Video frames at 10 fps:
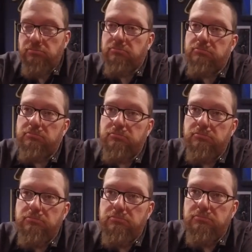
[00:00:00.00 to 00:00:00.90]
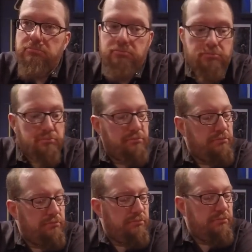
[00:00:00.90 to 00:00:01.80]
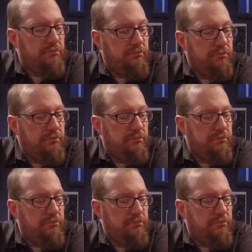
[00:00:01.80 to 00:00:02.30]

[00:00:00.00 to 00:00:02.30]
This person isn't speaking.